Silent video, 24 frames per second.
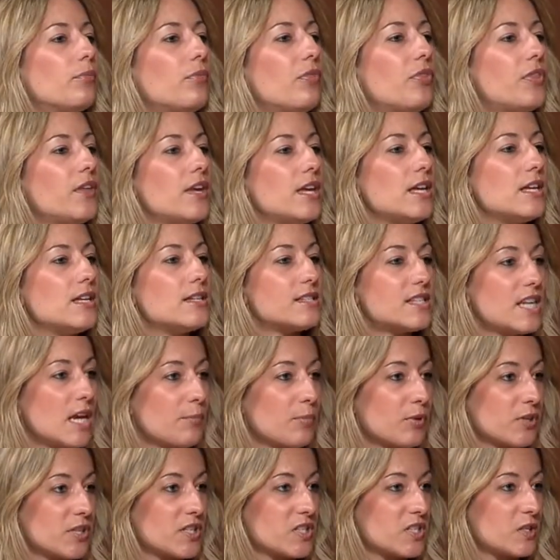the state
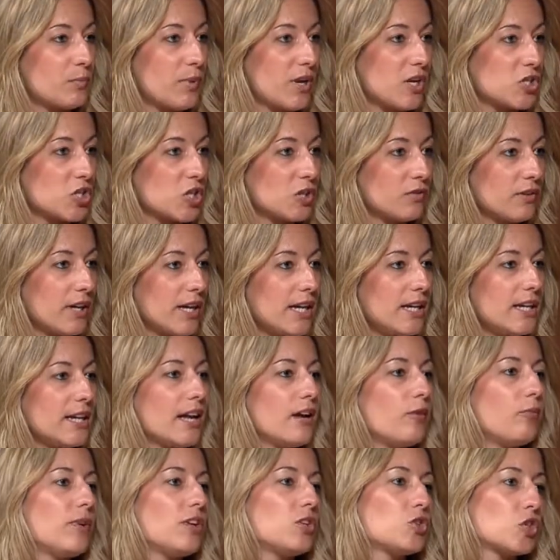participation rate,
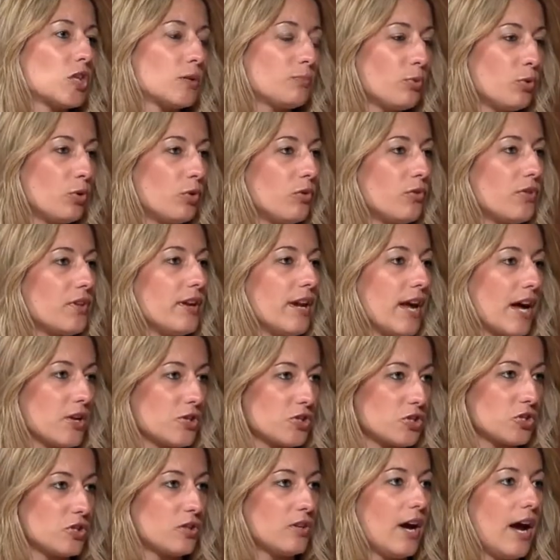and we triple the
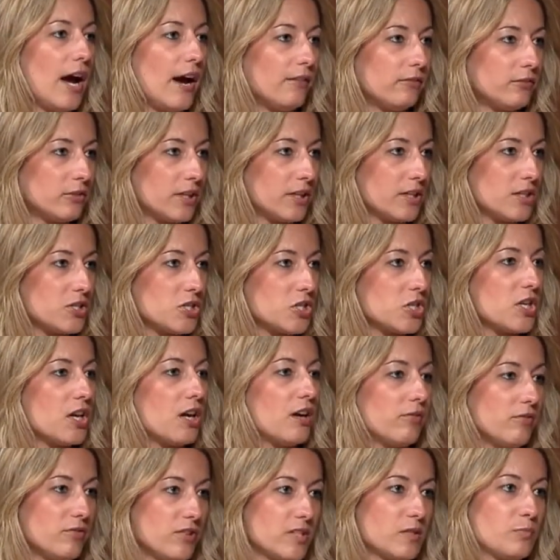national average
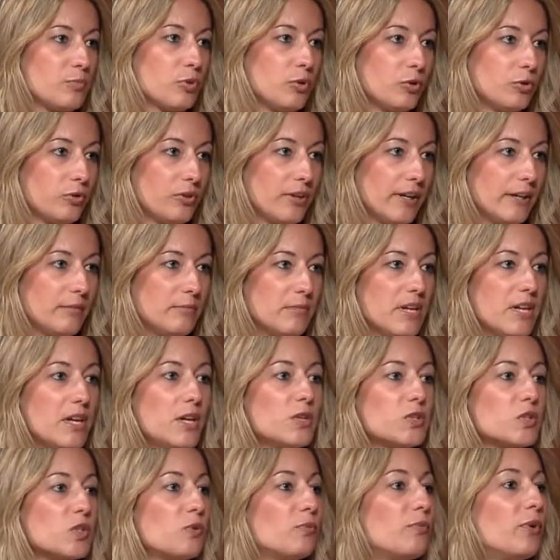of this program.
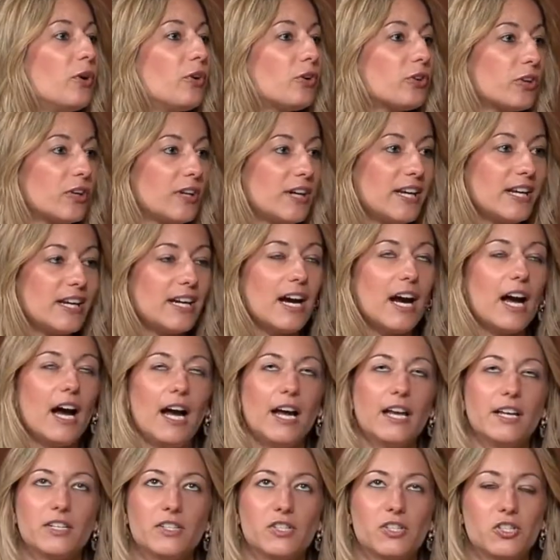So Millcreek
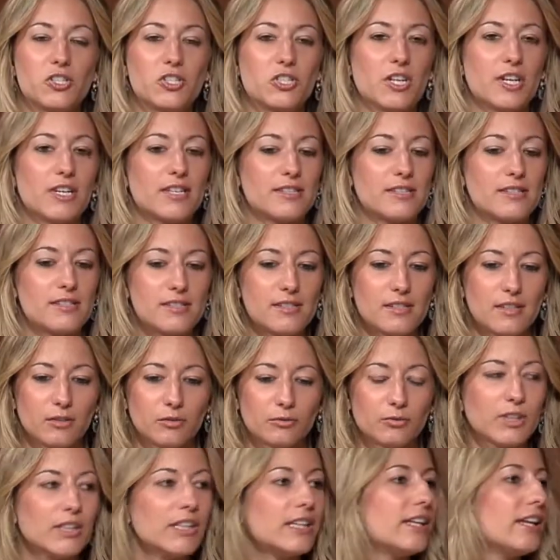is just
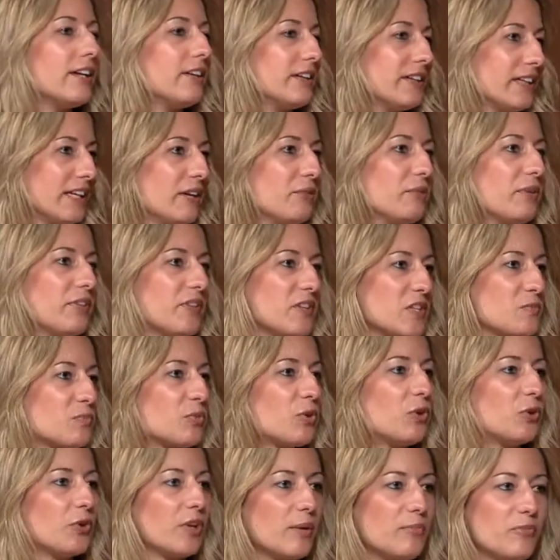really killing it with this program.